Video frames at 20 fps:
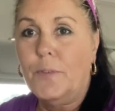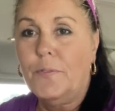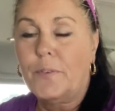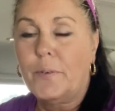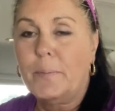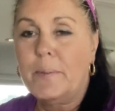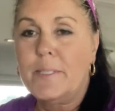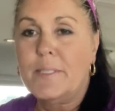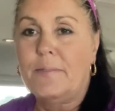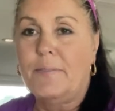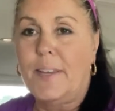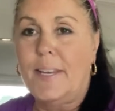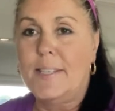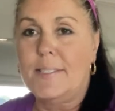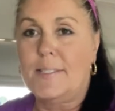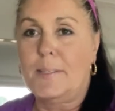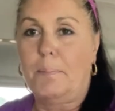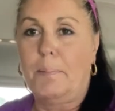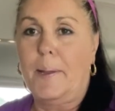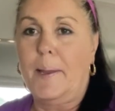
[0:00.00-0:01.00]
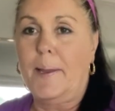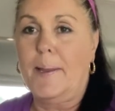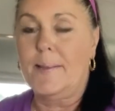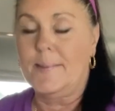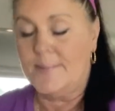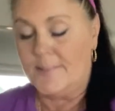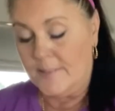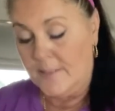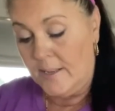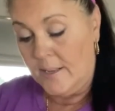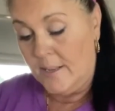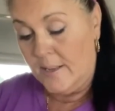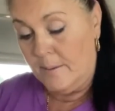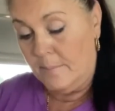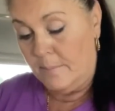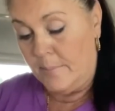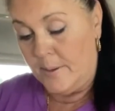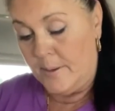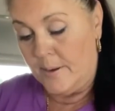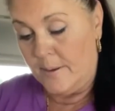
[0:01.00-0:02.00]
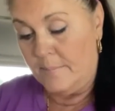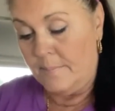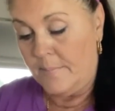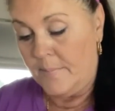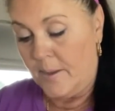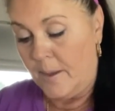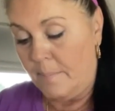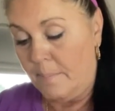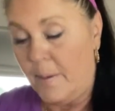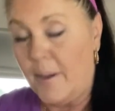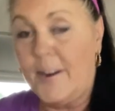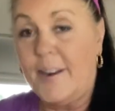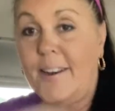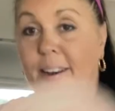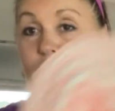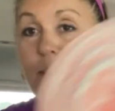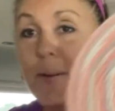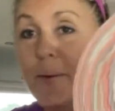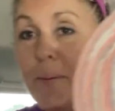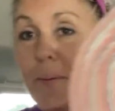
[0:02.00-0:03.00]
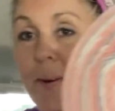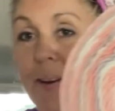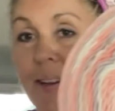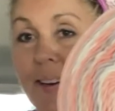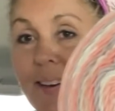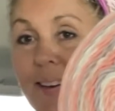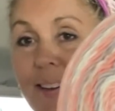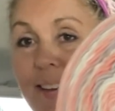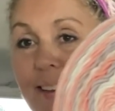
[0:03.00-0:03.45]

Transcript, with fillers: for Miss Fancy Pants but um, I bought another one